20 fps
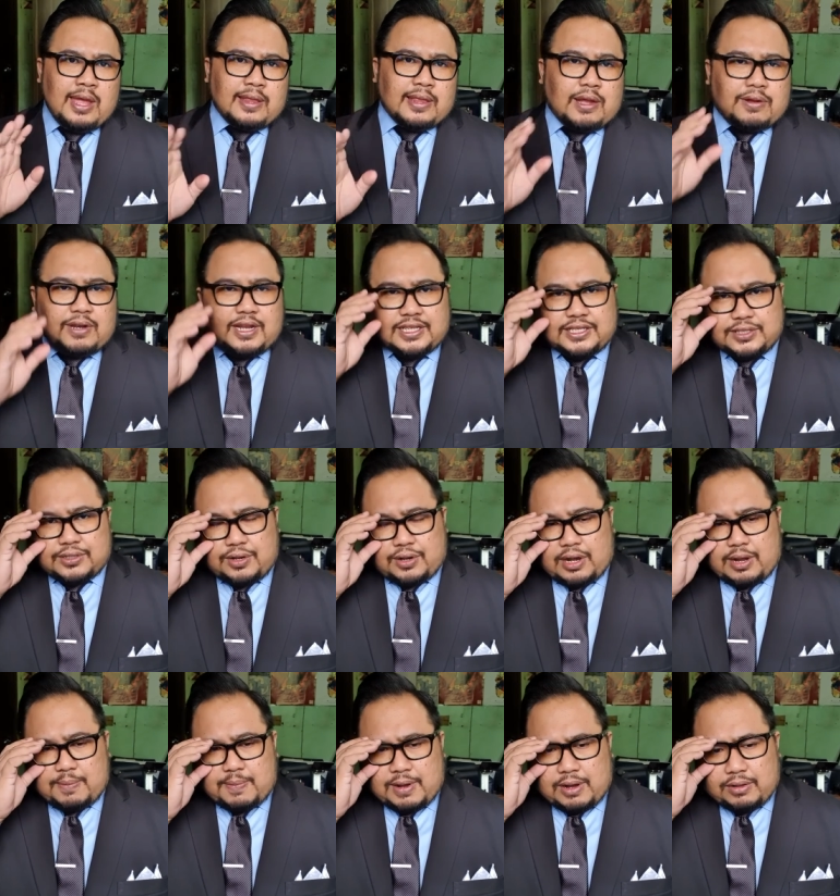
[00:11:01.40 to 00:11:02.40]
Now let's talk
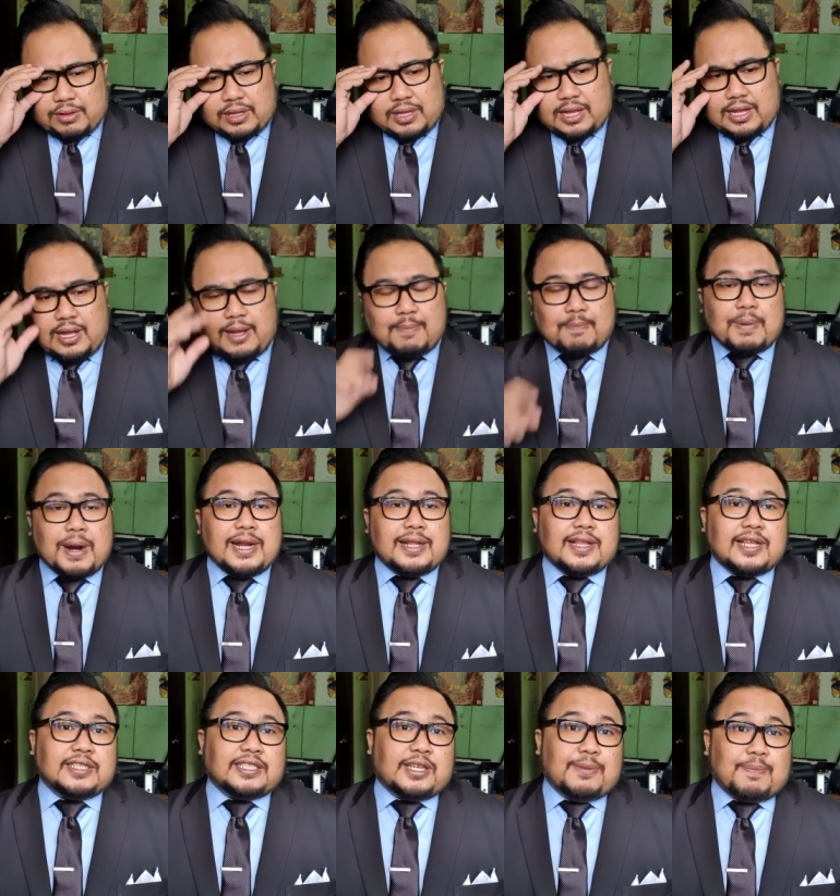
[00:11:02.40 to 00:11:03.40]
about
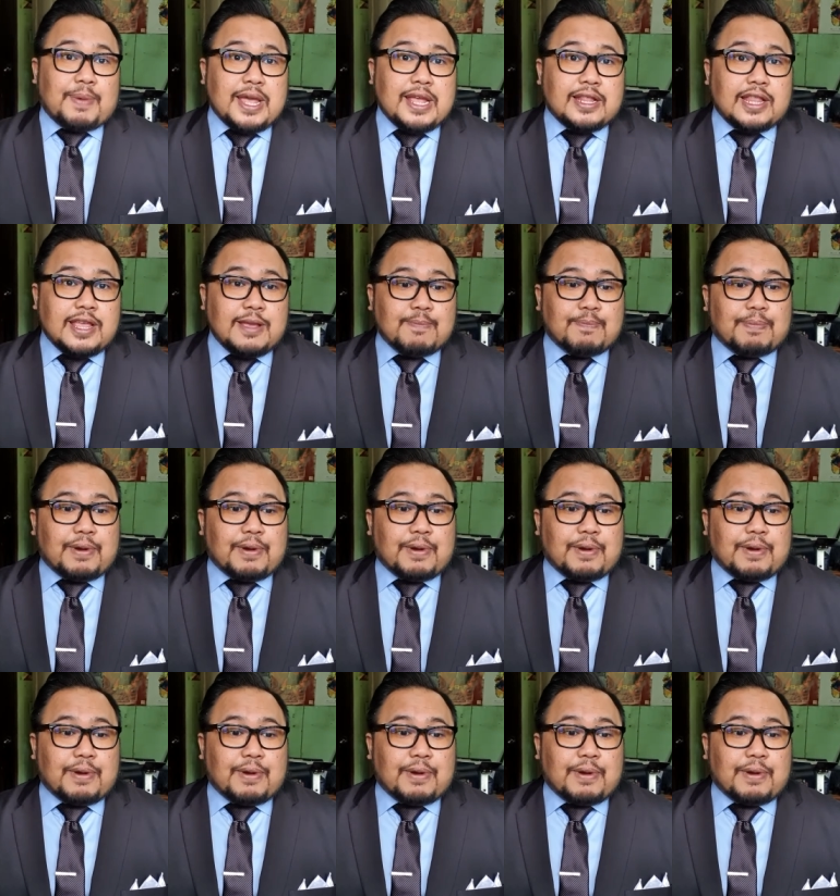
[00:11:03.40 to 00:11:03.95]
participating